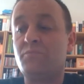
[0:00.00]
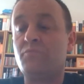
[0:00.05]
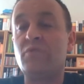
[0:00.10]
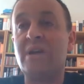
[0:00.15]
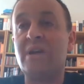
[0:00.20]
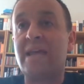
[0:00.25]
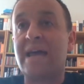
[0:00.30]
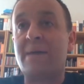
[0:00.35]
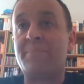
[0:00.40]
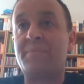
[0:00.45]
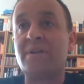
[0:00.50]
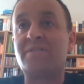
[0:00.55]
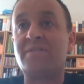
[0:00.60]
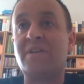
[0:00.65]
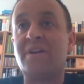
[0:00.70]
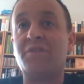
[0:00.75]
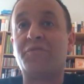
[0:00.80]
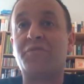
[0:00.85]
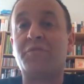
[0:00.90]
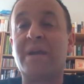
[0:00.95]
Really happy
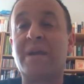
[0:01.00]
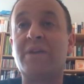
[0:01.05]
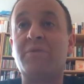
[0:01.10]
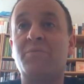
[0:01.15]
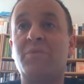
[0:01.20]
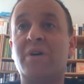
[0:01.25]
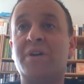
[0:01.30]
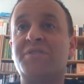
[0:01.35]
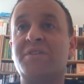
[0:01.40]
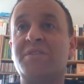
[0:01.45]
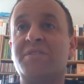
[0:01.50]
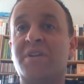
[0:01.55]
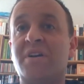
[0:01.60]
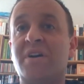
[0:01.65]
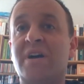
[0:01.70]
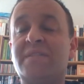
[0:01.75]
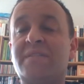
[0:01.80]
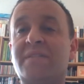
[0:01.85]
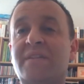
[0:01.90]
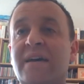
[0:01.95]
to hear from anyone watching
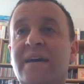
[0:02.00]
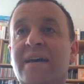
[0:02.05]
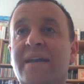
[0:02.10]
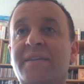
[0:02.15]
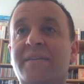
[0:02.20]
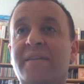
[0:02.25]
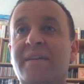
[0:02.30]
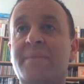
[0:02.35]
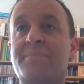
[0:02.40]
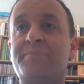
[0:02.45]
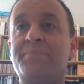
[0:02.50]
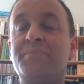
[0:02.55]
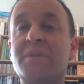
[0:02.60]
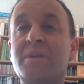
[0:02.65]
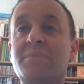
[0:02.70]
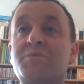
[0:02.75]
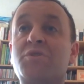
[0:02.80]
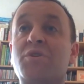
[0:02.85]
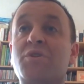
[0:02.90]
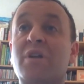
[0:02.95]
tonight, and
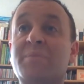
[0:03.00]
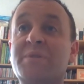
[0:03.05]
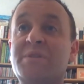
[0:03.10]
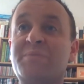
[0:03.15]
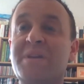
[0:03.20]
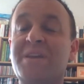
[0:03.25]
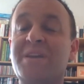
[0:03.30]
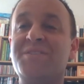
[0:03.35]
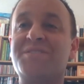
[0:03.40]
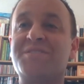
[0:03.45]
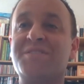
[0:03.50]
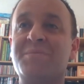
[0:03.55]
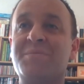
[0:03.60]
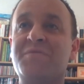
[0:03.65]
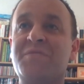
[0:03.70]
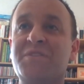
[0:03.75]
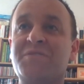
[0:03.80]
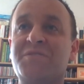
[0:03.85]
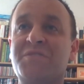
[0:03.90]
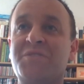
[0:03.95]
sure I'll be speaking to
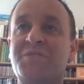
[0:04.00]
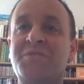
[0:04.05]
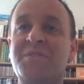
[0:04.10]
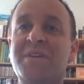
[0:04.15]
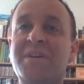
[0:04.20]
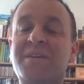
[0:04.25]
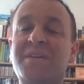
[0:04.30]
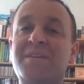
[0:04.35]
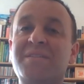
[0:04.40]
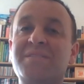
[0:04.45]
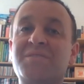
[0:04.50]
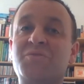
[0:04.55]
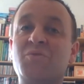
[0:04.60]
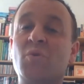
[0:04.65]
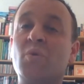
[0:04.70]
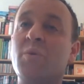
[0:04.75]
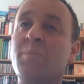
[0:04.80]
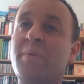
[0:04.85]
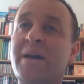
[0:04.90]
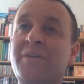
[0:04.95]
some of you soon to
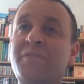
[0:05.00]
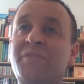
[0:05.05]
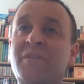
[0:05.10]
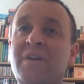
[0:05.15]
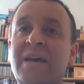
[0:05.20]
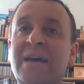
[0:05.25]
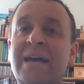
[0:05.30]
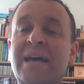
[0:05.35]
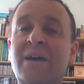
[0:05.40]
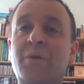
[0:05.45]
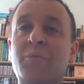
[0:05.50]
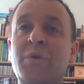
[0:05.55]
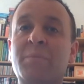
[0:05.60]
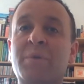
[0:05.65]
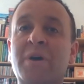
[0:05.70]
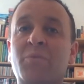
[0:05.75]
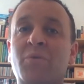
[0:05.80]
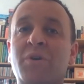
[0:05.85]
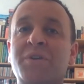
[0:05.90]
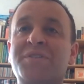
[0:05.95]
talk about how we
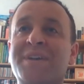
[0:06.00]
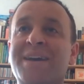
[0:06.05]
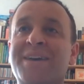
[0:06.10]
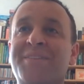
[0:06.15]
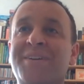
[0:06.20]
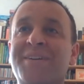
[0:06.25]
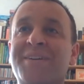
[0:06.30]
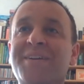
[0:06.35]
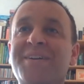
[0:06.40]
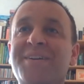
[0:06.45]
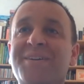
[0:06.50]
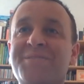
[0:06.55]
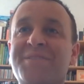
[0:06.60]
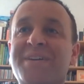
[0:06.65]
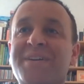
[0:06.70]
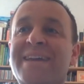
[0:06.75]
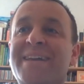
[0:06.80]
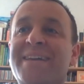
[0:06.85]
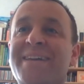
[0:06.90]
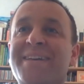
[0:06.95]
might work together.
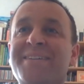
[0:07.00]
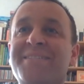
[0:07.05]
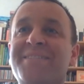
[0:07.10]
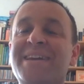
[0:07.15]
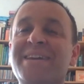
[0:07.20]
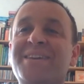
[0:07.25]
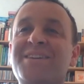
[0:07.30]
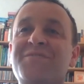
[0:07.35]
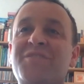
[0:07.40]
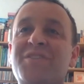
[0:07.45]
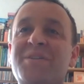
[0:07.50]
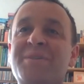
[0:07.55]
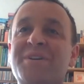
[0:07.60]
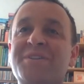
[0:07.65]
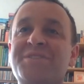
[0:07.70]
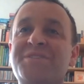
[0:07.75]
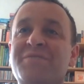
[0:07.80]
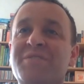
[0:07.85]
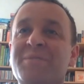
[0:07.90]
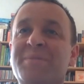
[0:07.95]
Okay, thank you very
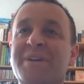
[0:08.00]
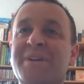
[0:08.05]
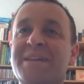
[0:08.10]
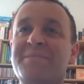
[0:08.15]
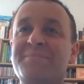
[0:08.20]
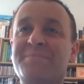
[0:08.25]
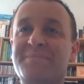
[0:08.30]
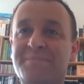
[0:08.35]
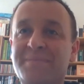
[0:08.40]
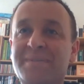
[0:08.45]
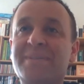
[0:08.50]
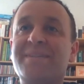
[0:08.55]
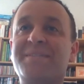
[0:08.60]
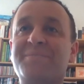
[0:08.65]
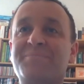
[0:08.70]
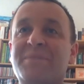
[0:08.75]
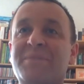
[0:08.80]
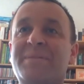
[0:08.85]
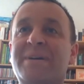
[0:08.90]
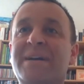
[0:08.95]
much, everybody.
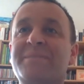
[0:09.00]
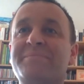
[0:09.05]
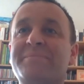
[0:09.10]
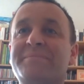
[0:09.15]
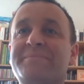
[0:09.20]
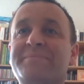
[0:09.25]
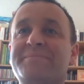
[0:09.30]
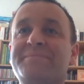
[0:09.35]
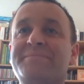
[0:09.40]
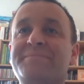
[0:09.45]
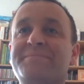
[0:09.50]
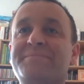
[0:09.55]
Bye-bye.